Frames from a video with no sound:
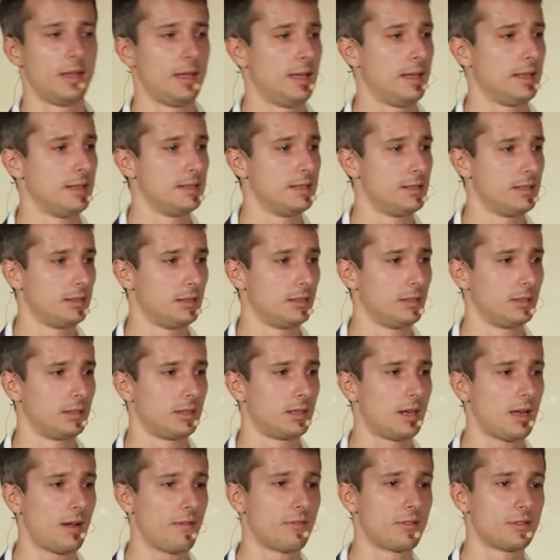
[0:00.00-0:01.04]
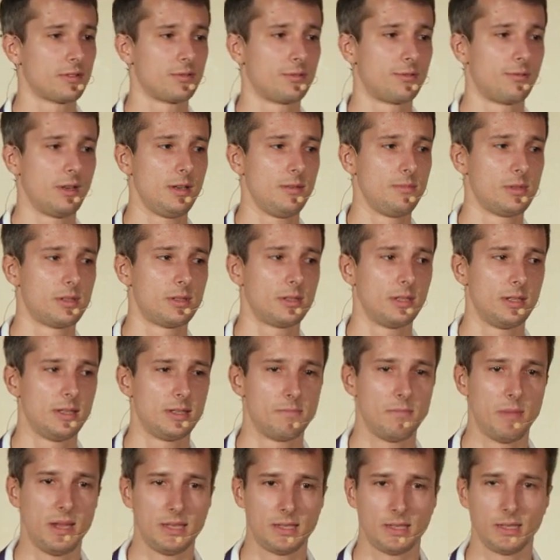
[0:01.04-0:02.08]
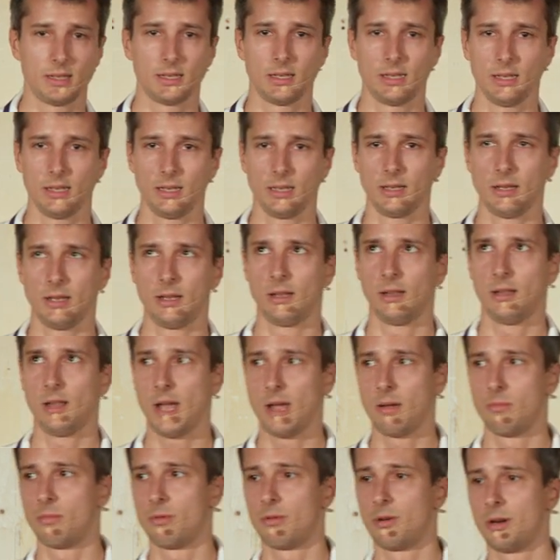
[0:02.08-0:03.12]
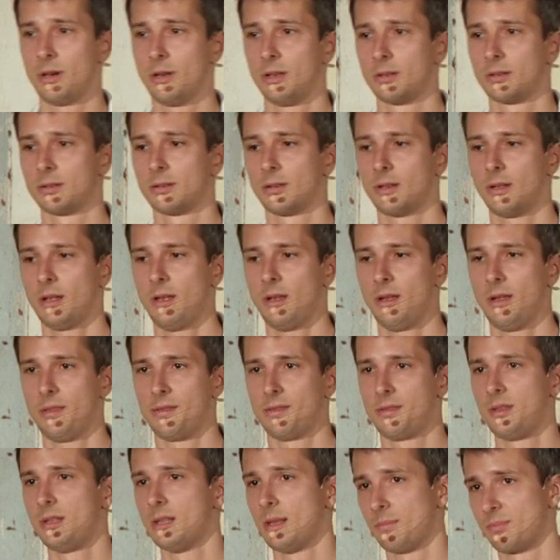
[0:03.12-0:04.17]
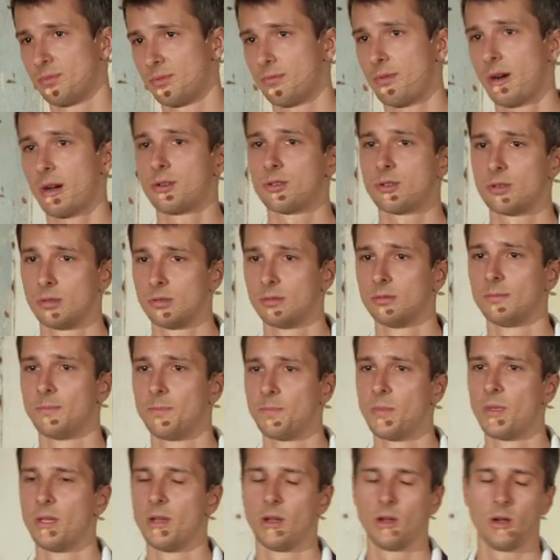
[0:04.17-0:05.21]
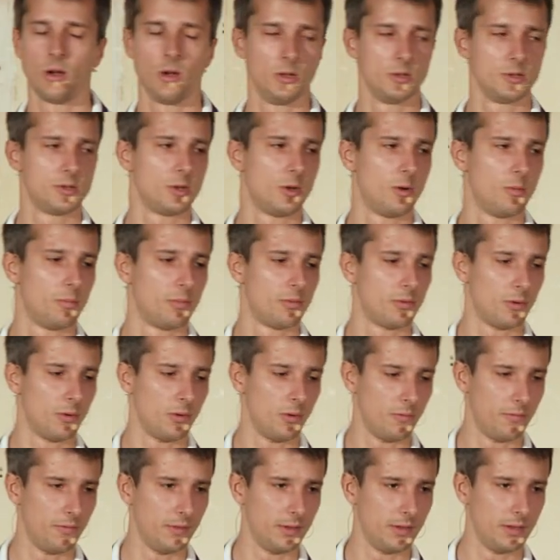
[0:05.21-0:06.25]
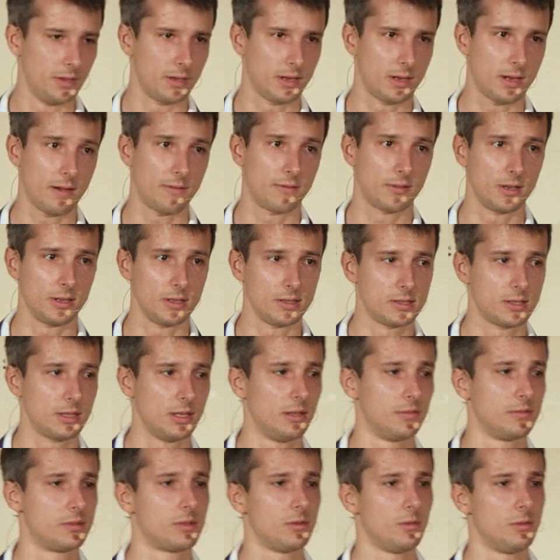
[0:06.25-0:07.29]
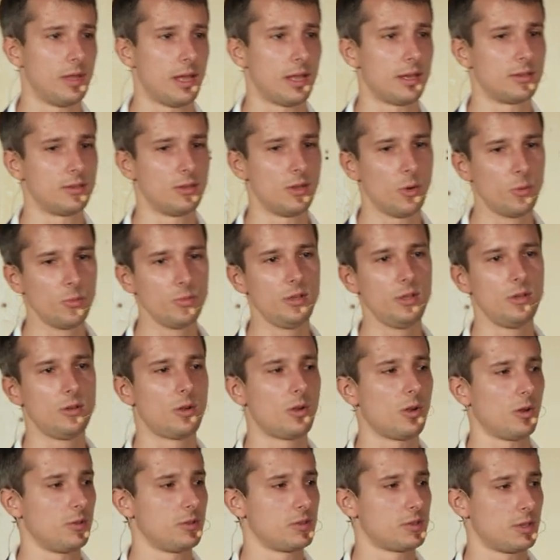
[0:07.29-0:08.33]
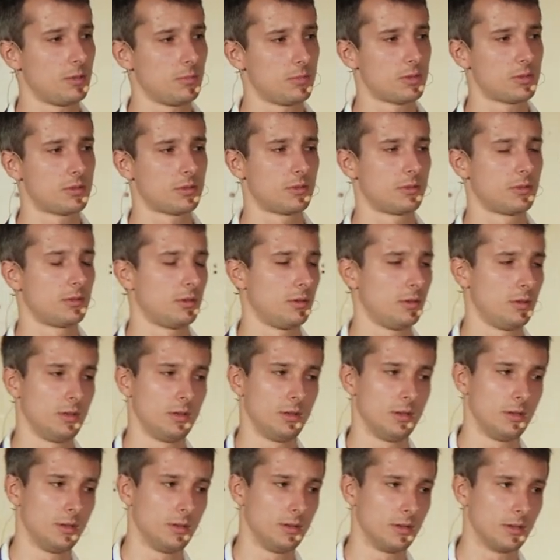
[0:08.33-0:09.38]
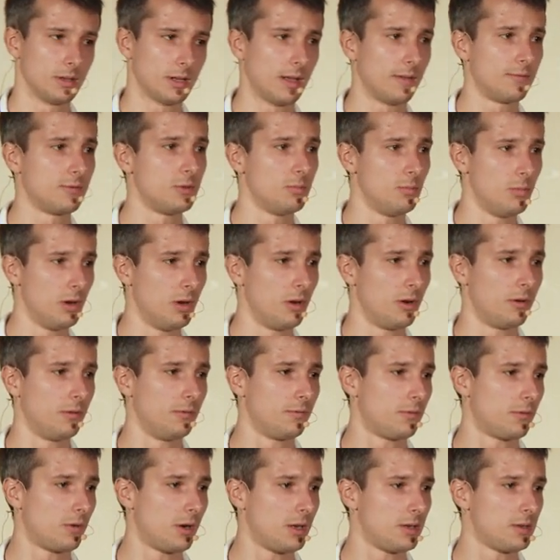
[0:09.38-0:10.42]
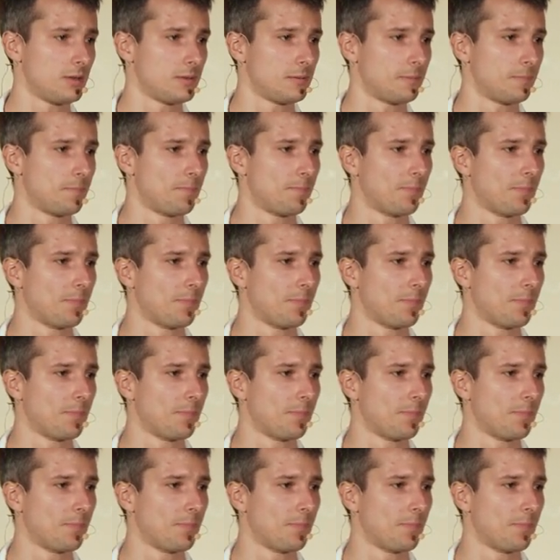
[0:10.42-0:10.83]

And uh, Kafka Streams is basically a library, a thin abstraction on top of the Kafka itself. So, like, no new concepts uh, have to be learned for us.